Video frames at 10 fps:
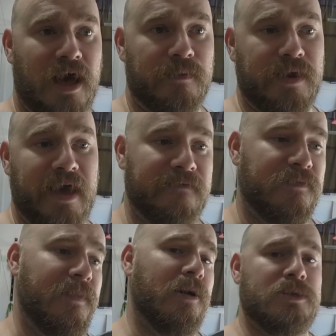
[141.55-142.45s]
I'm going to have
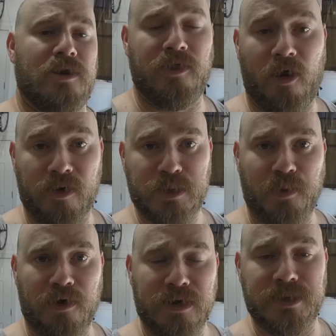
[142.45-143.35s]
it mounted on the harness
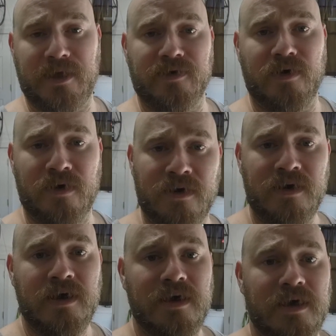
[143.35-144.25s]
bar inside the car,